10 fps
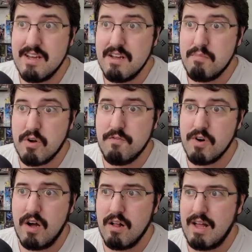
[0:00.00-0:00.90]
But
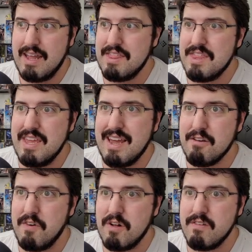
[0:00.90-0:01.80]
overall, I think out
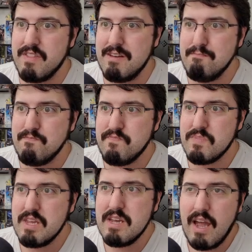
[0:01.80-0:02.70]
of all of them,
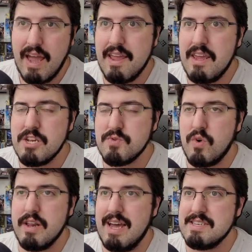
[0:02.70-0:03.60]
each
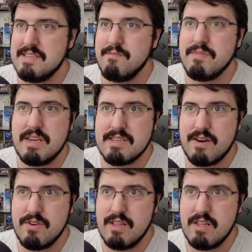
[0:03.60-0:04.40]
one has some things I really